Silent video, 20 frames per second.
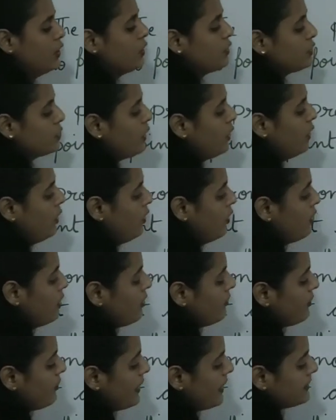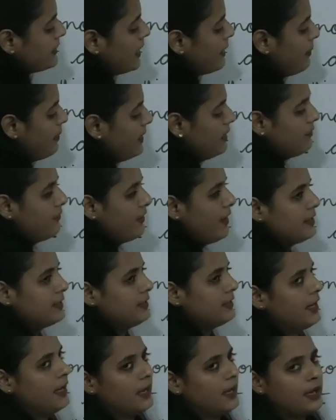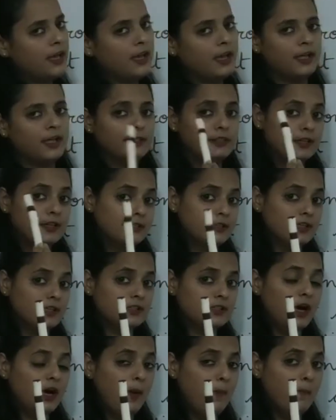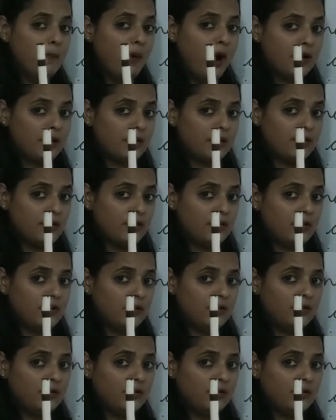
So for example, if I say this is a marker,